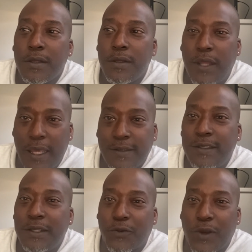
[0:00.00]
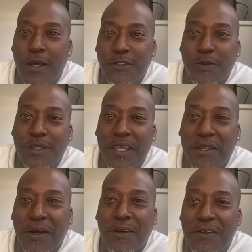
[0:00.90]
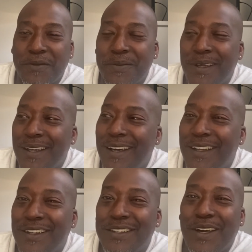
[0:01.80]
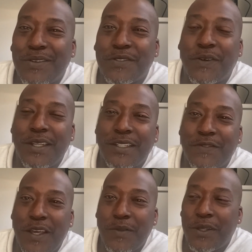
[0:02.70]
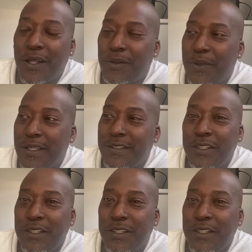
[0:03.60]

Nancy around, is what they call them. I thought that was funny. His family called him Nancy.